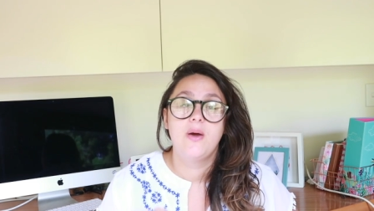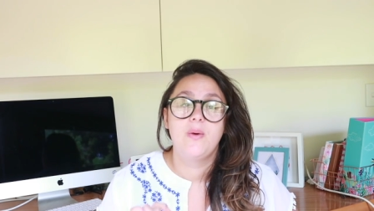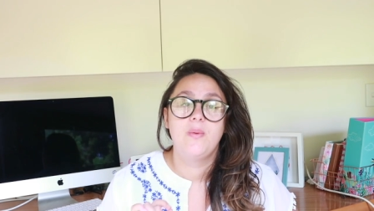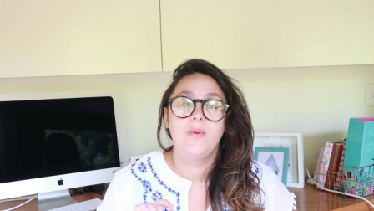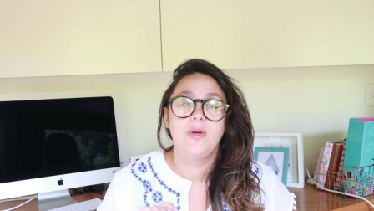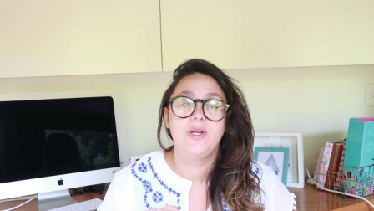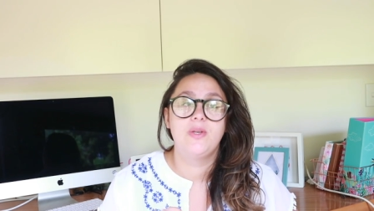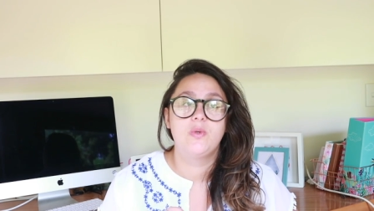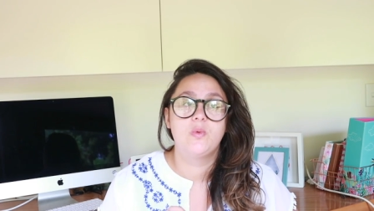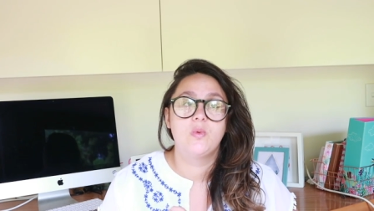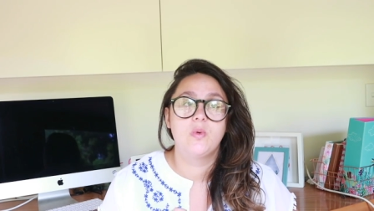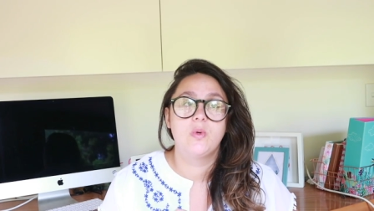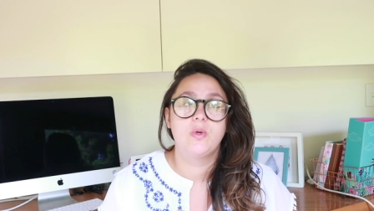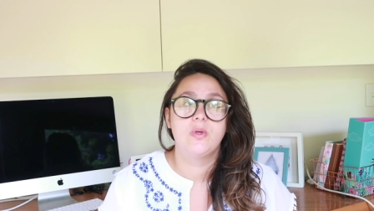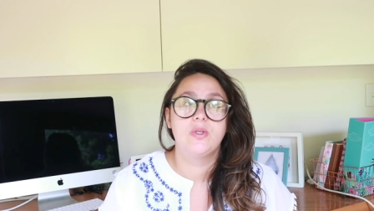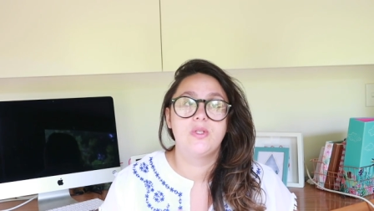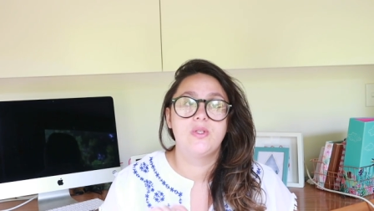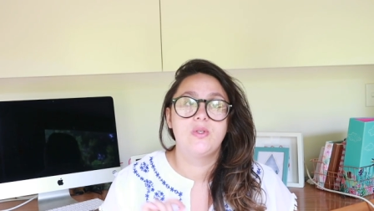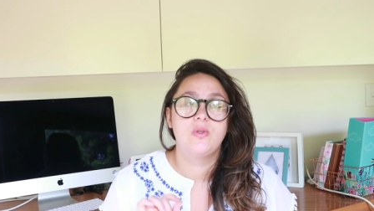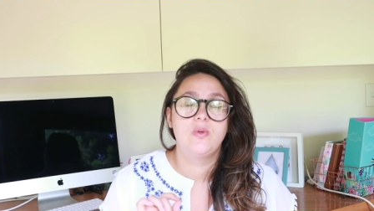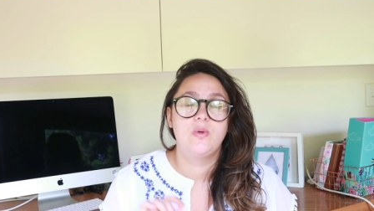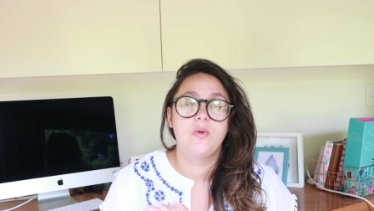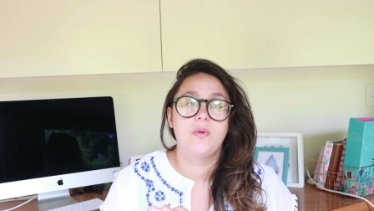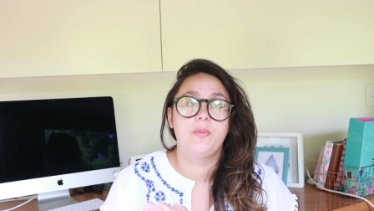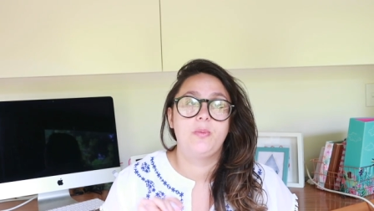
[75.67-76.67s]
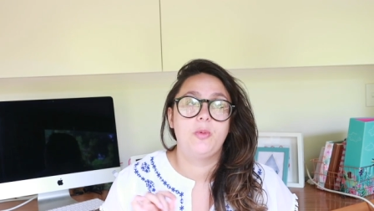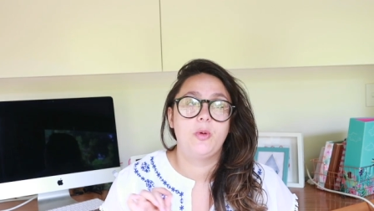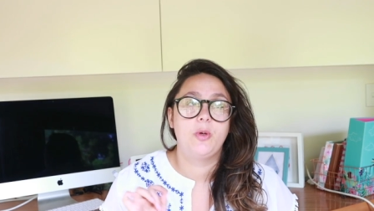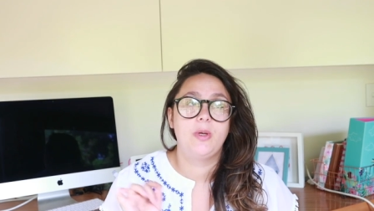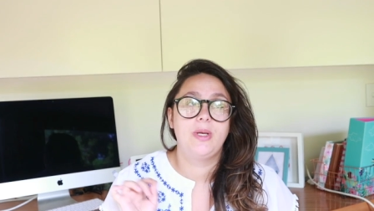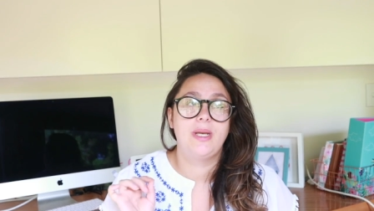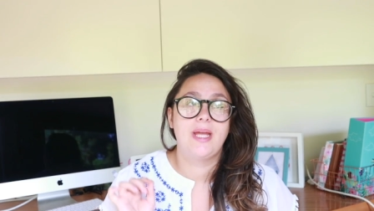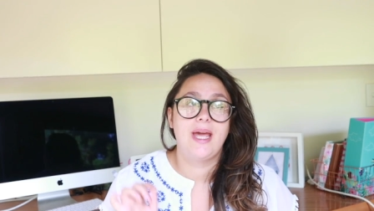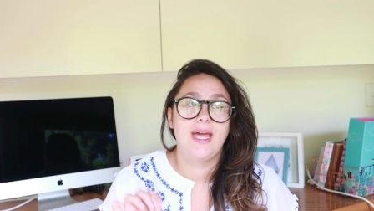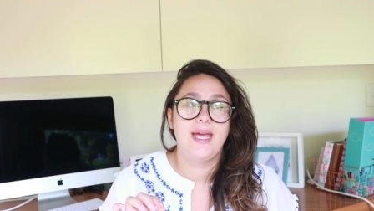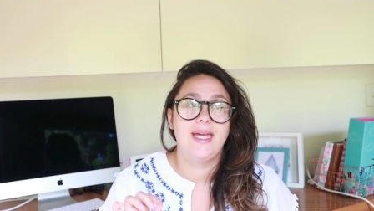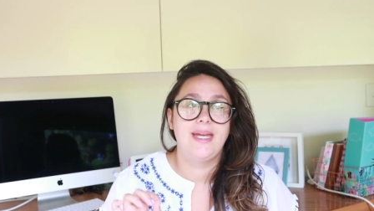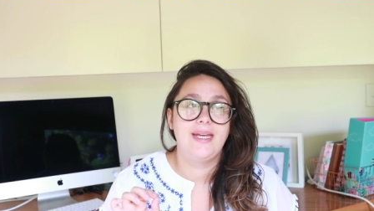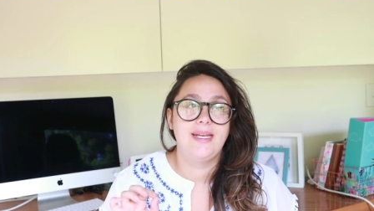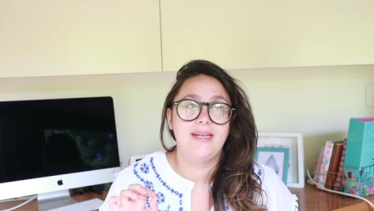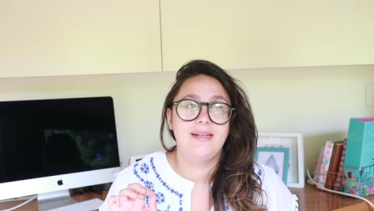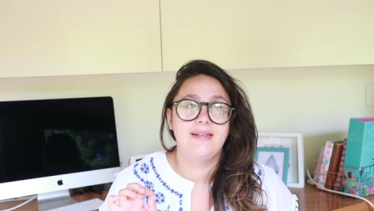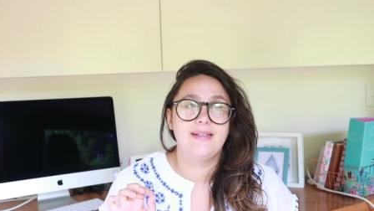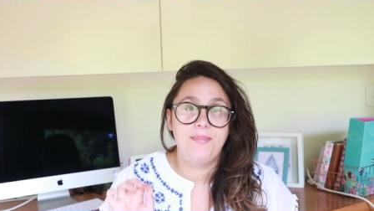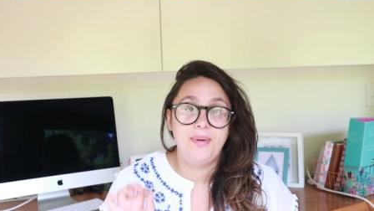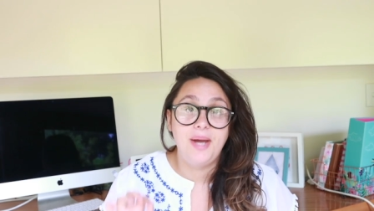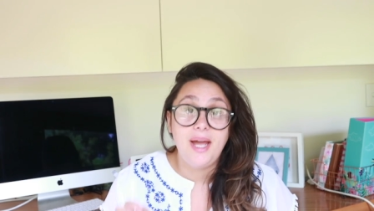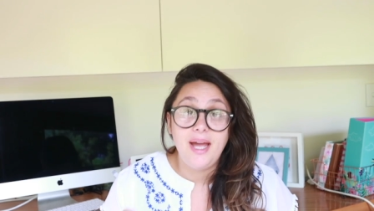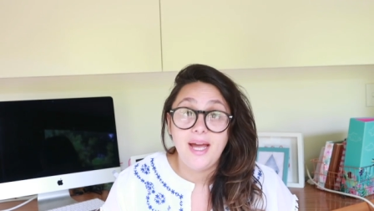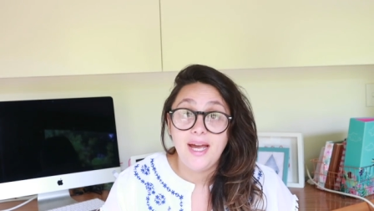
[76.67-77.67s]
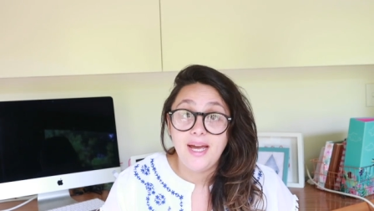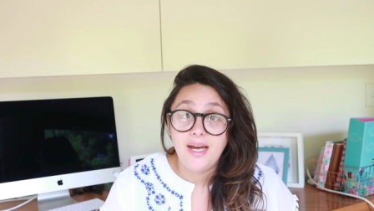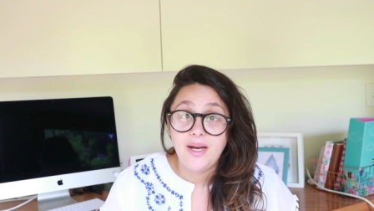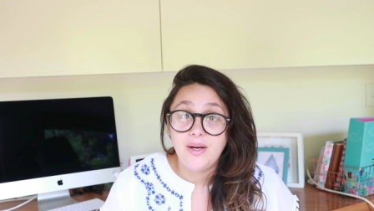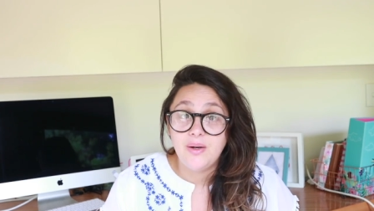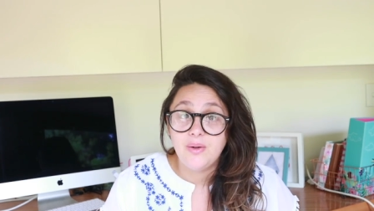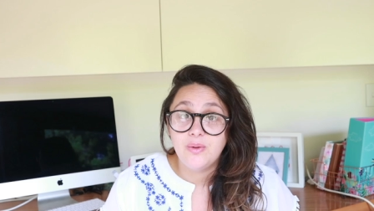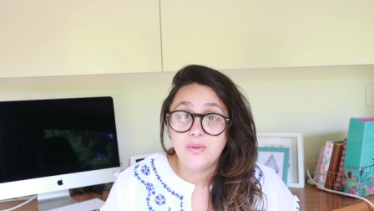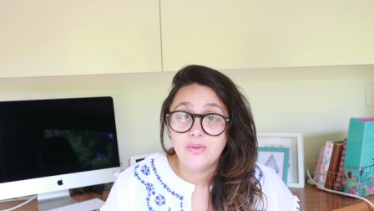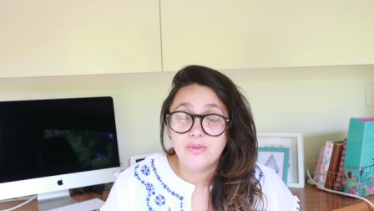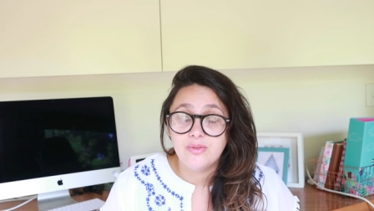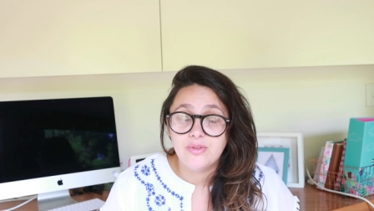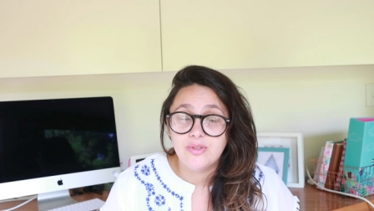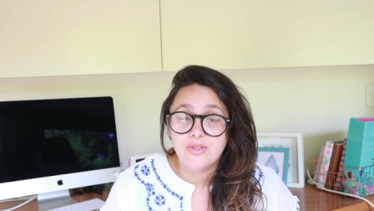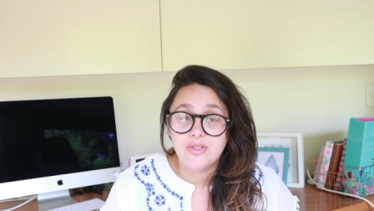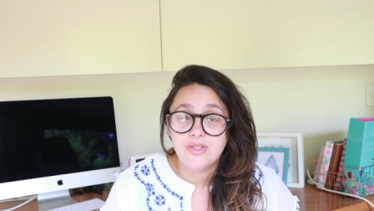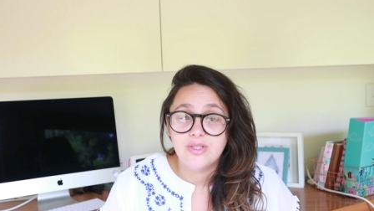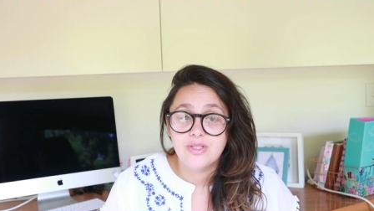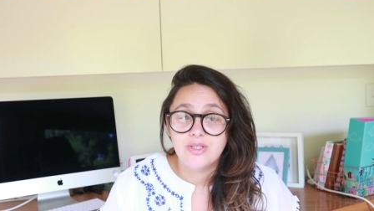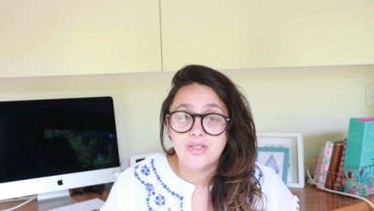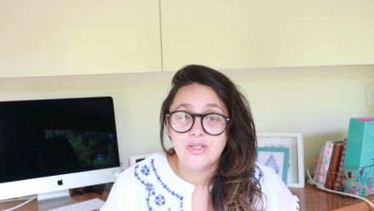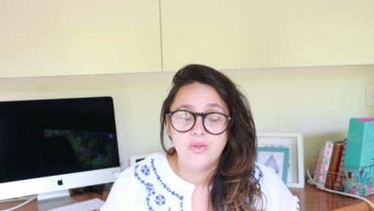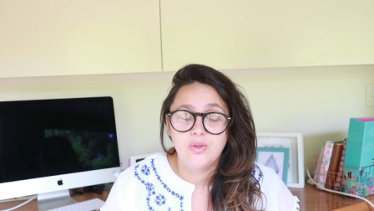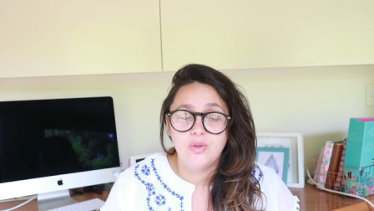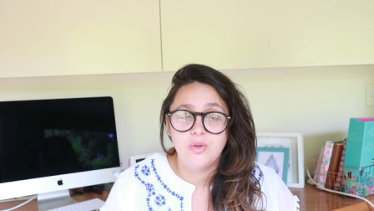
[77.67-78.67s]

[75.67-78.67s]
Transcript: which was 0.8 pounds,